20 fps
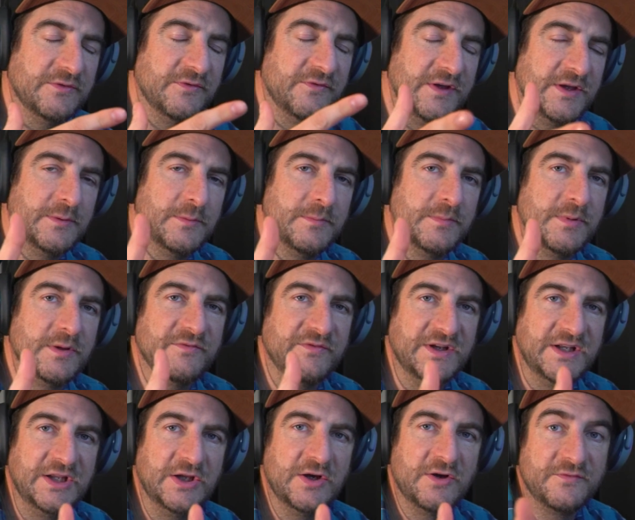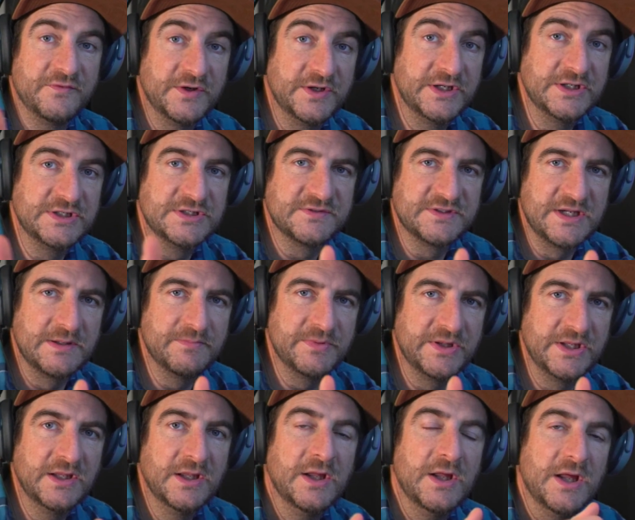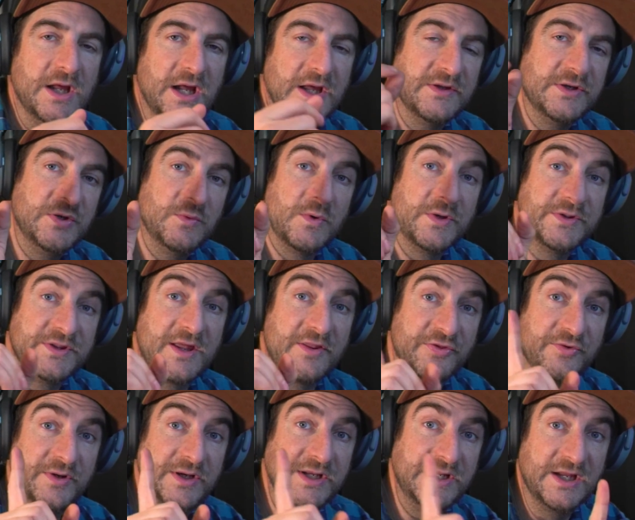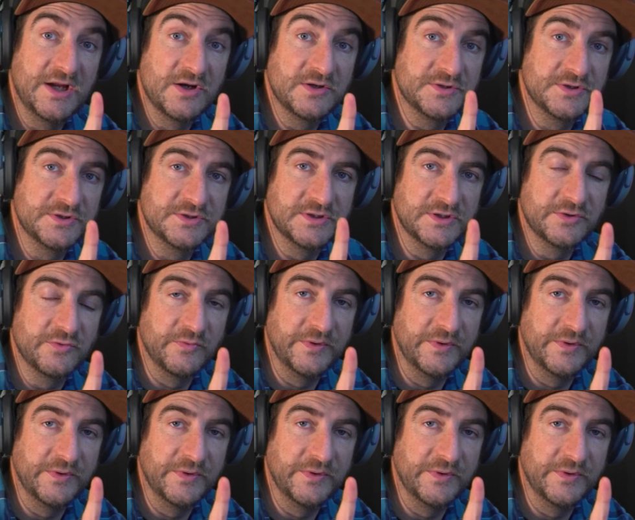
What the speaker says: film video footage of something and then you want that 3D character to look